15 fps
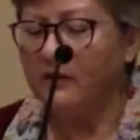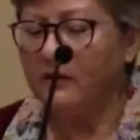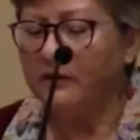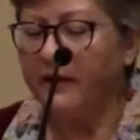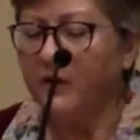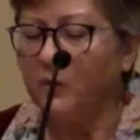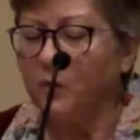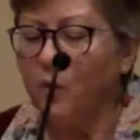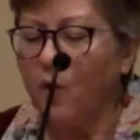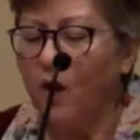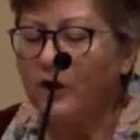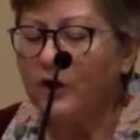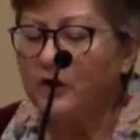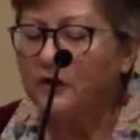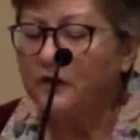and
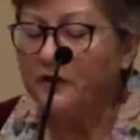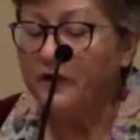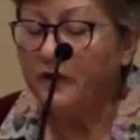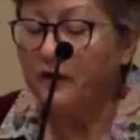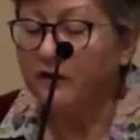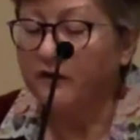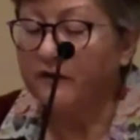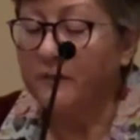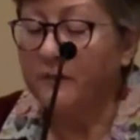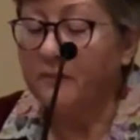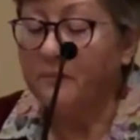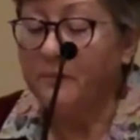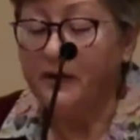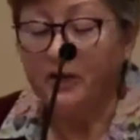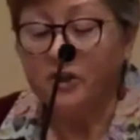wash fear from the
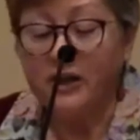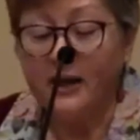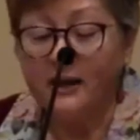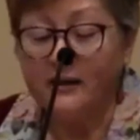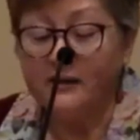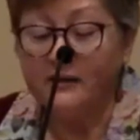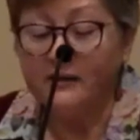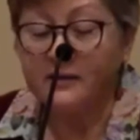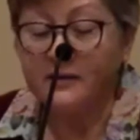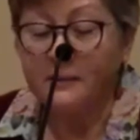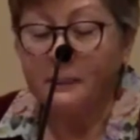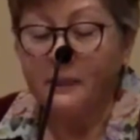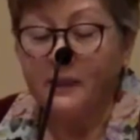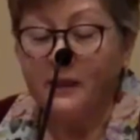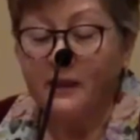beachheads
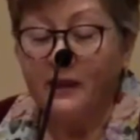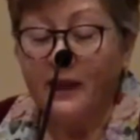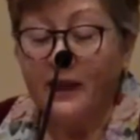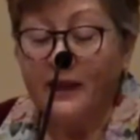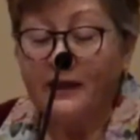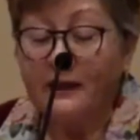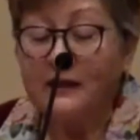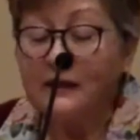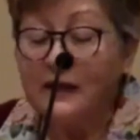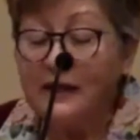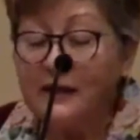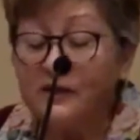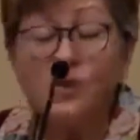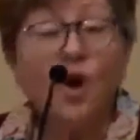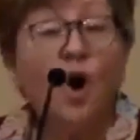and
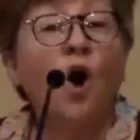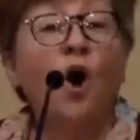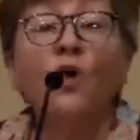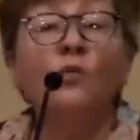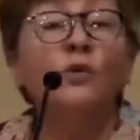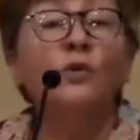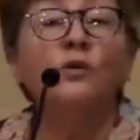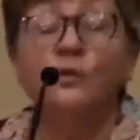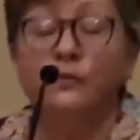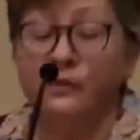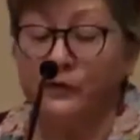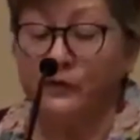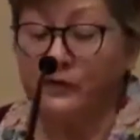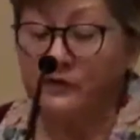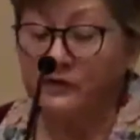cleanse all
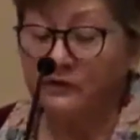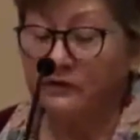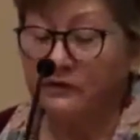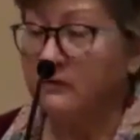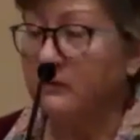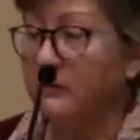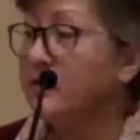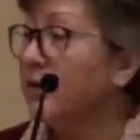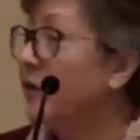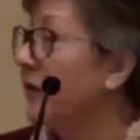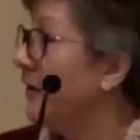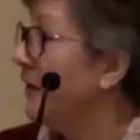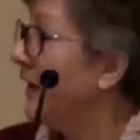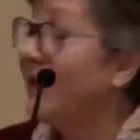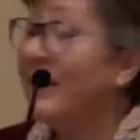wounds so that
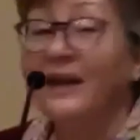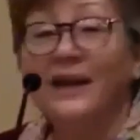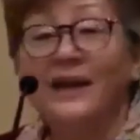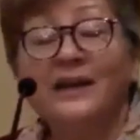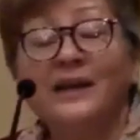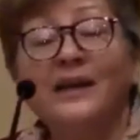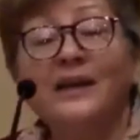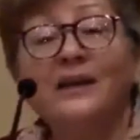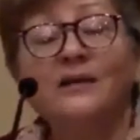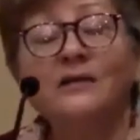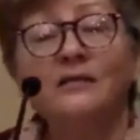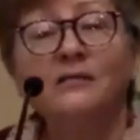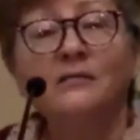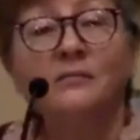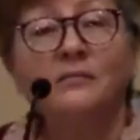they can heal.
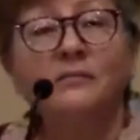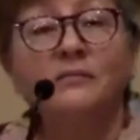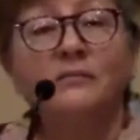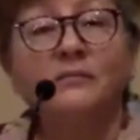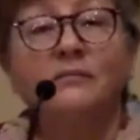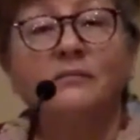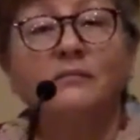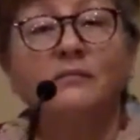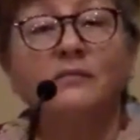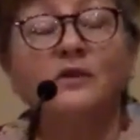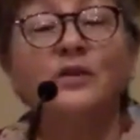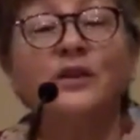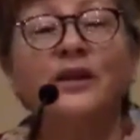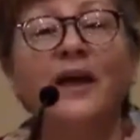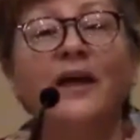
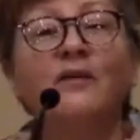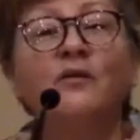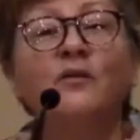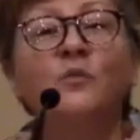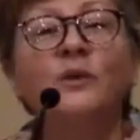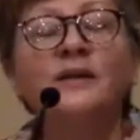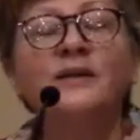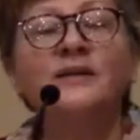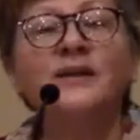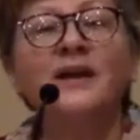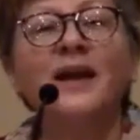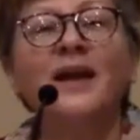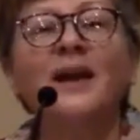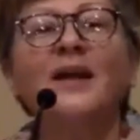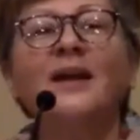Together we
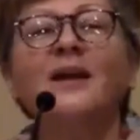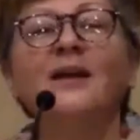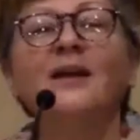say,